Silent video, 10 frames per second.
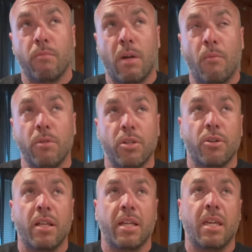I want to
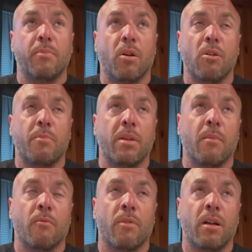try to keep the RPM
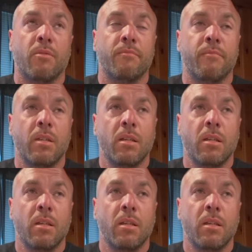around